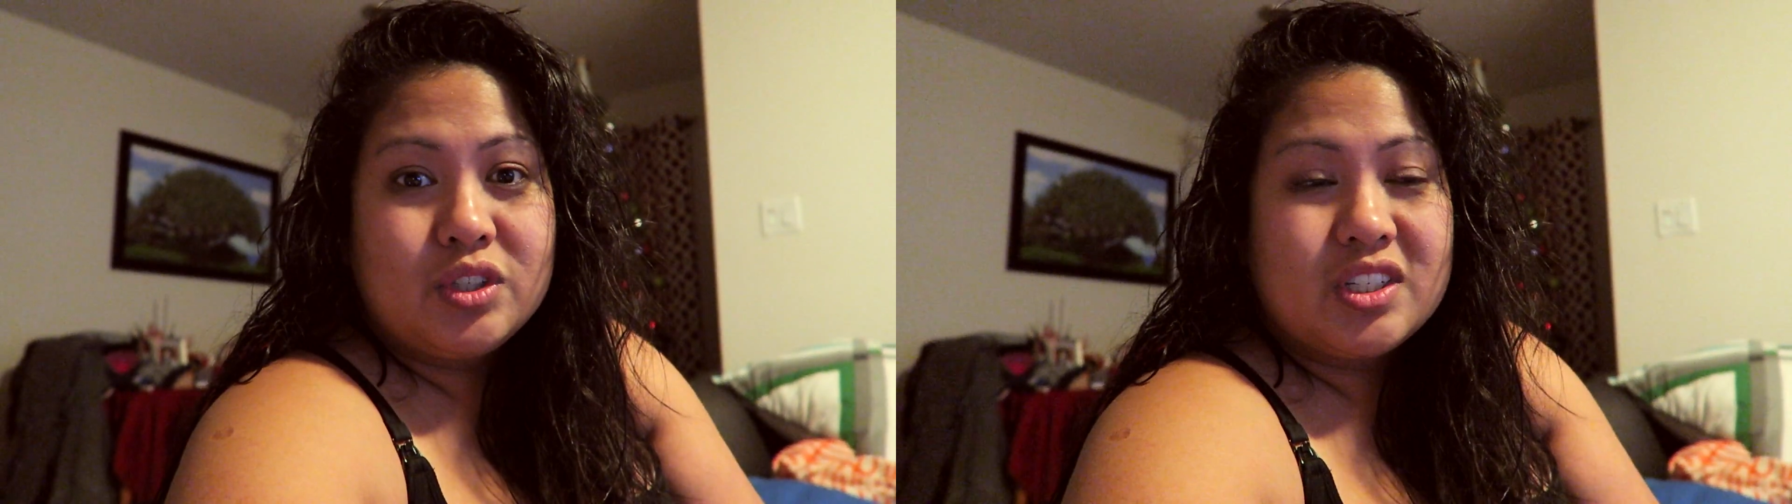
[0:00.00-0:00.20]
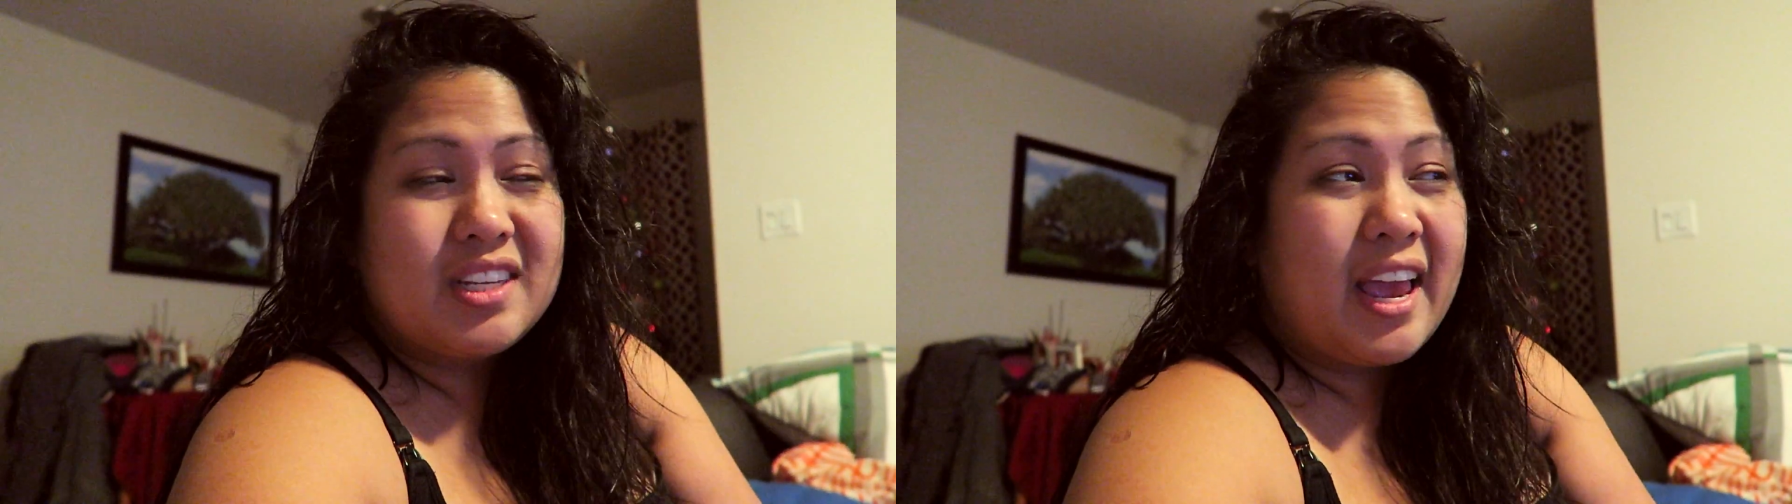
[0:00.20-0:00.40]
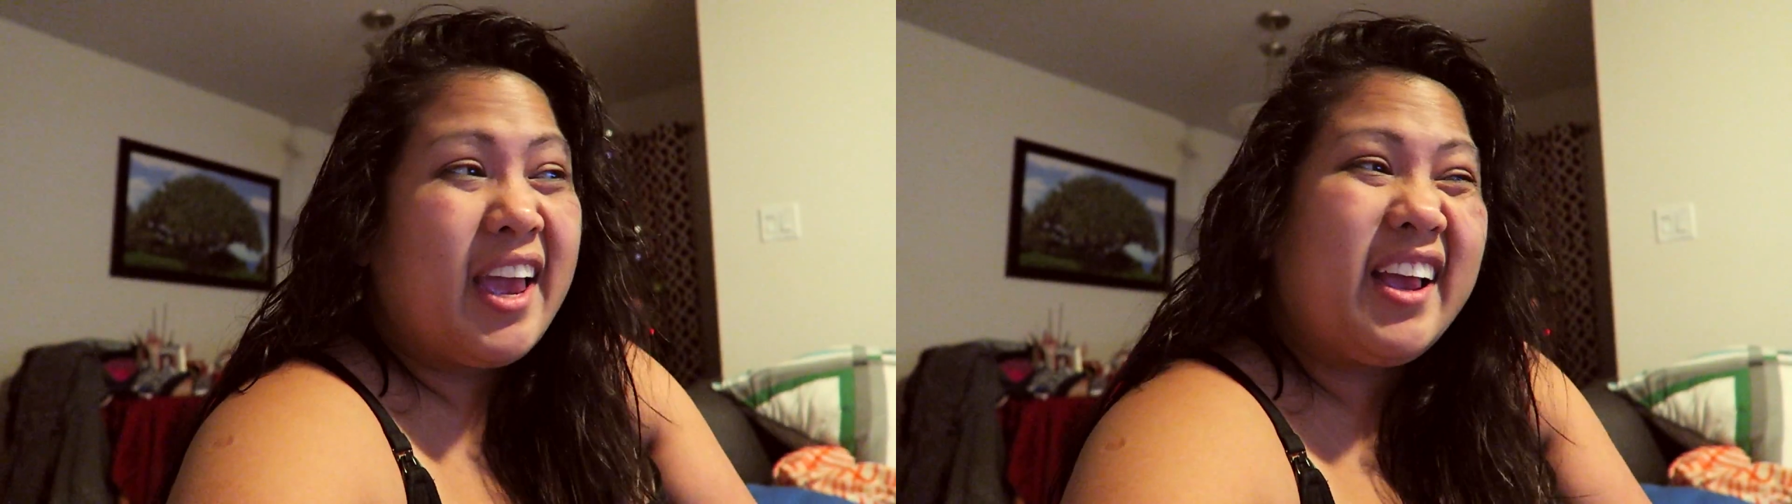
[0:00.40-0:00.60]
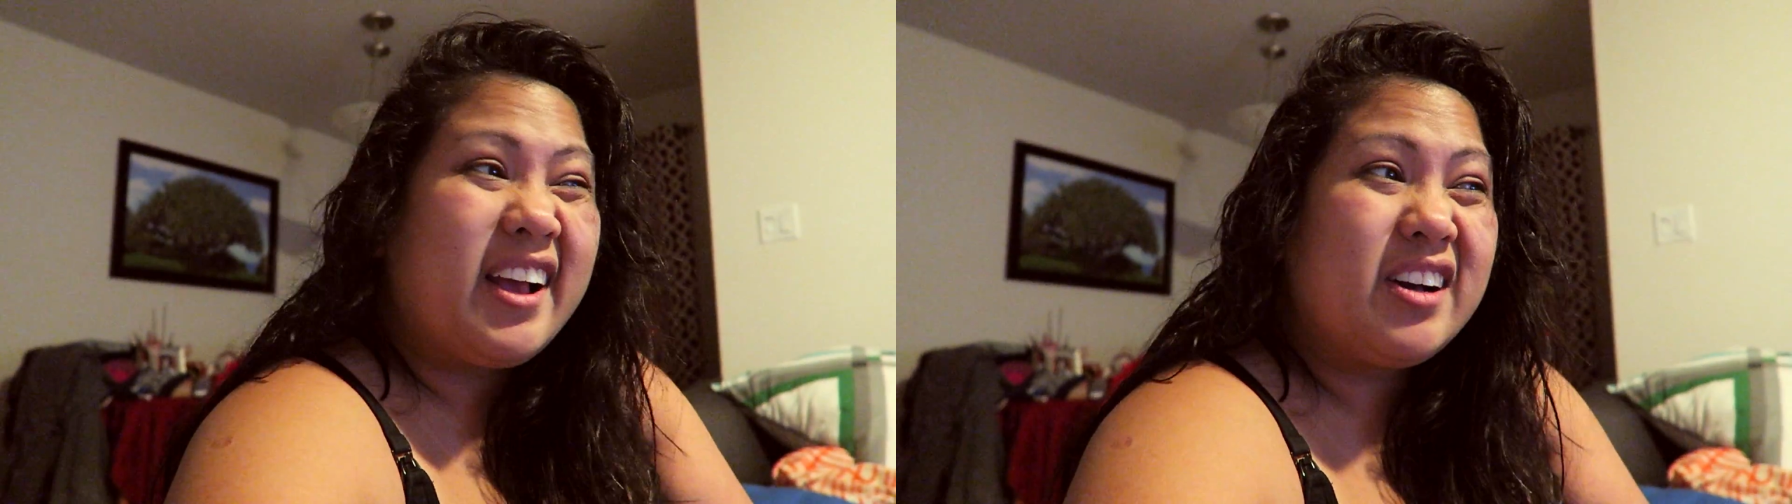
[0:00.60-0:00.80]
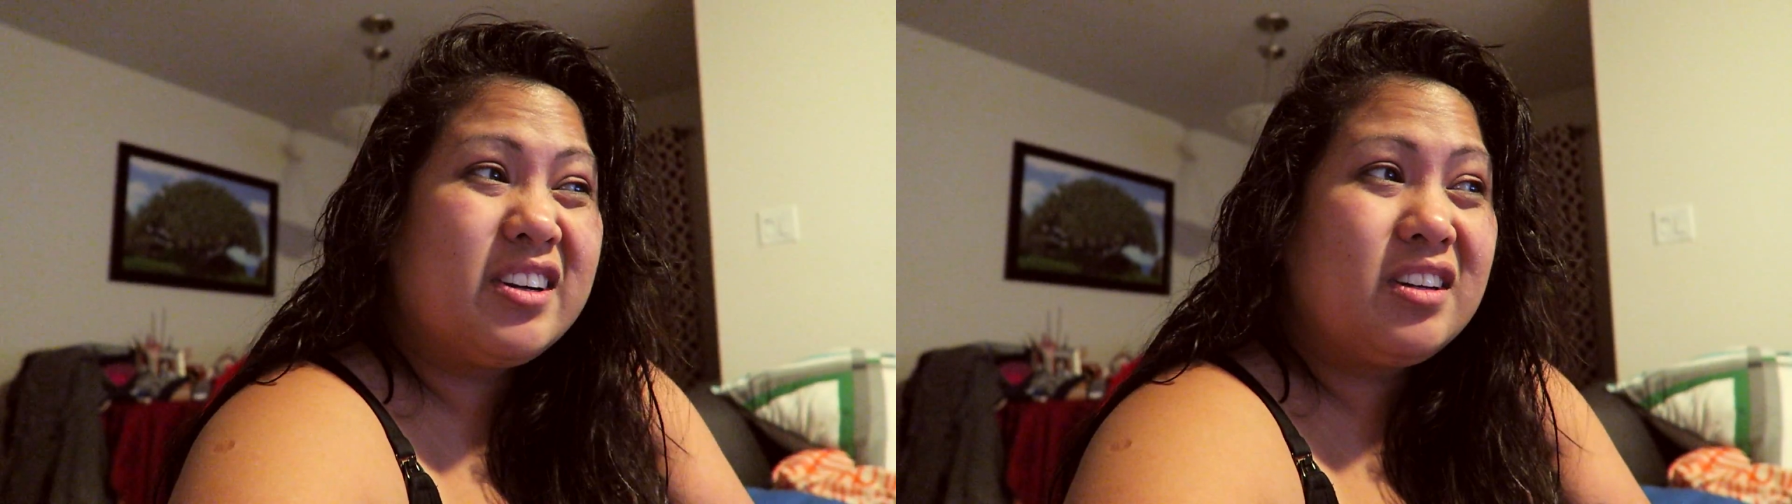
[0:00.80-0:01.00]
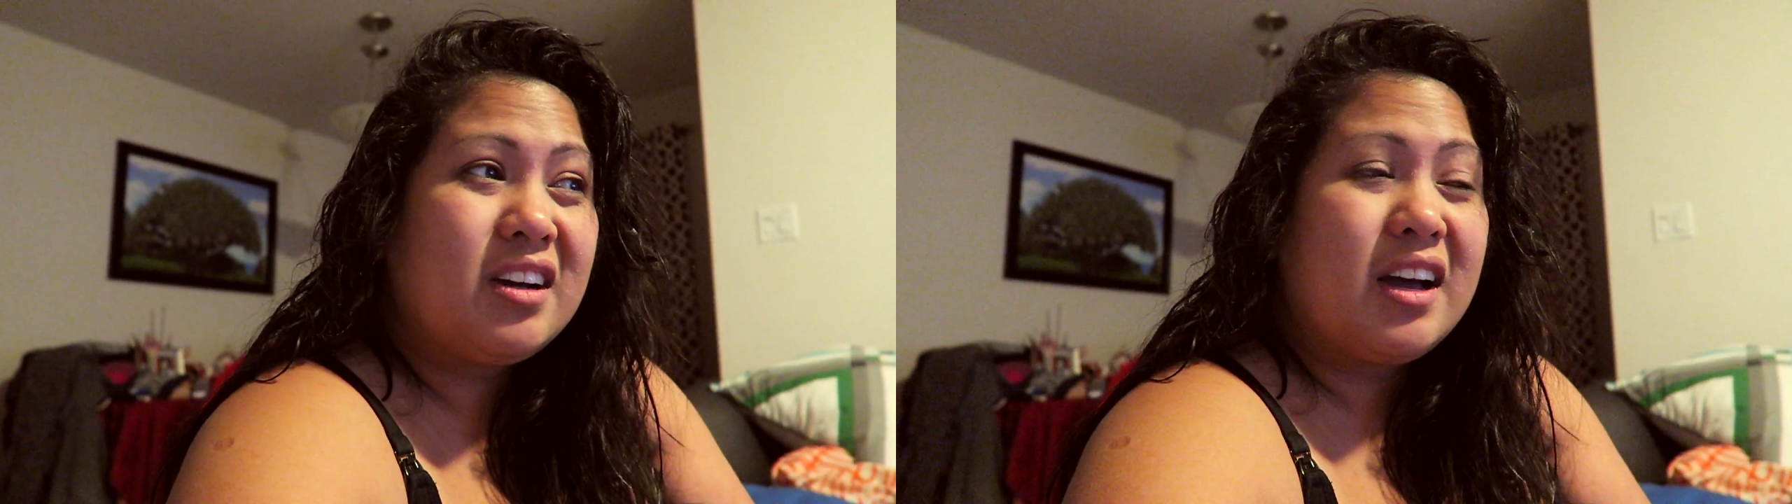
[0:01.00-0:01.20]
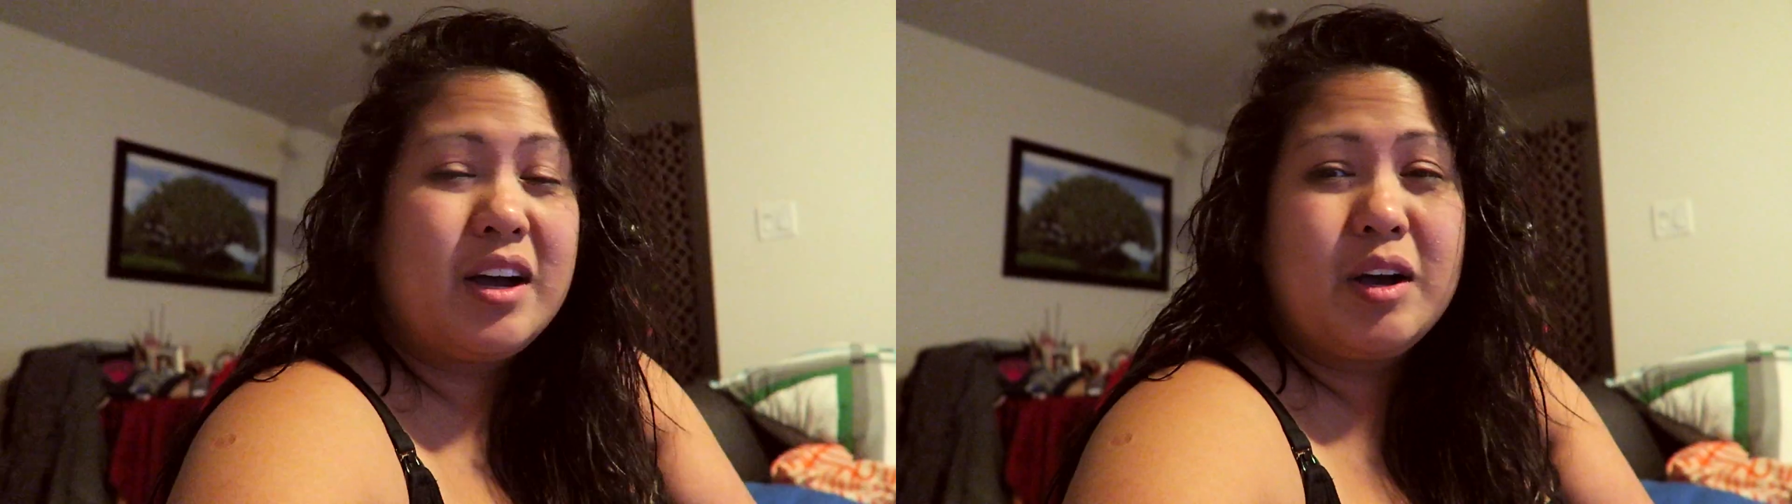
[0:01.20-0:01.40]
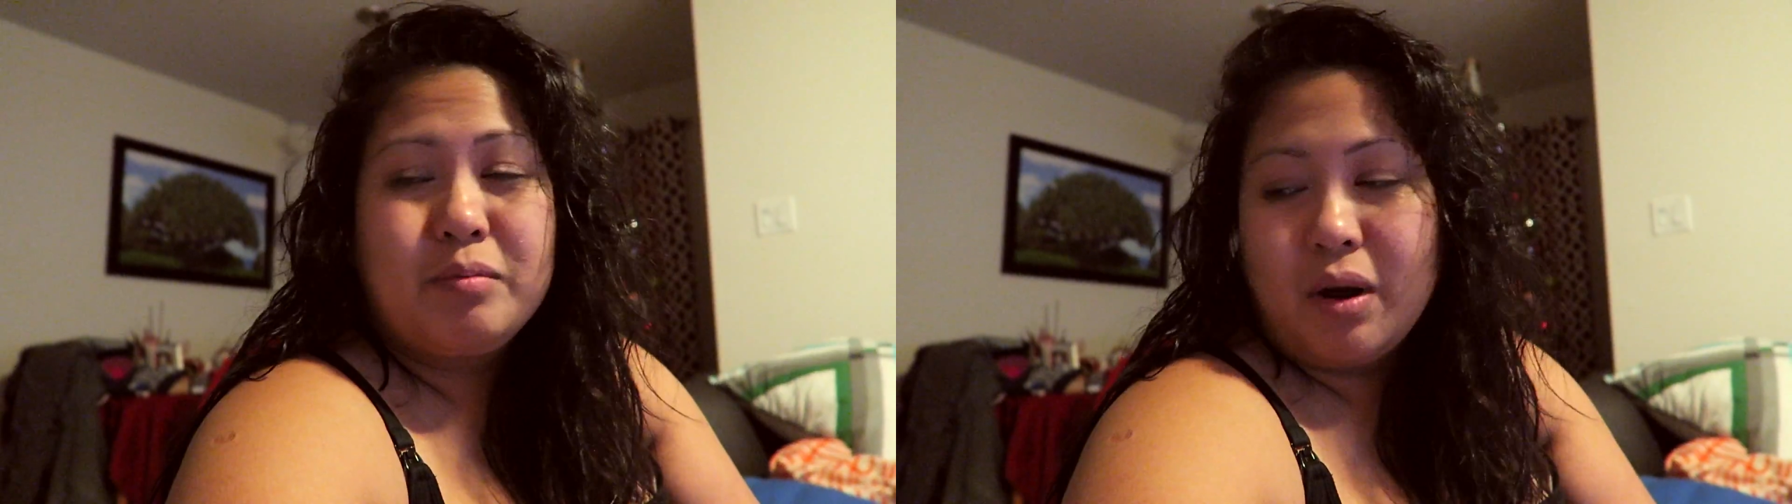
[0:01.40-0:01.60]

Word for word: just hang out,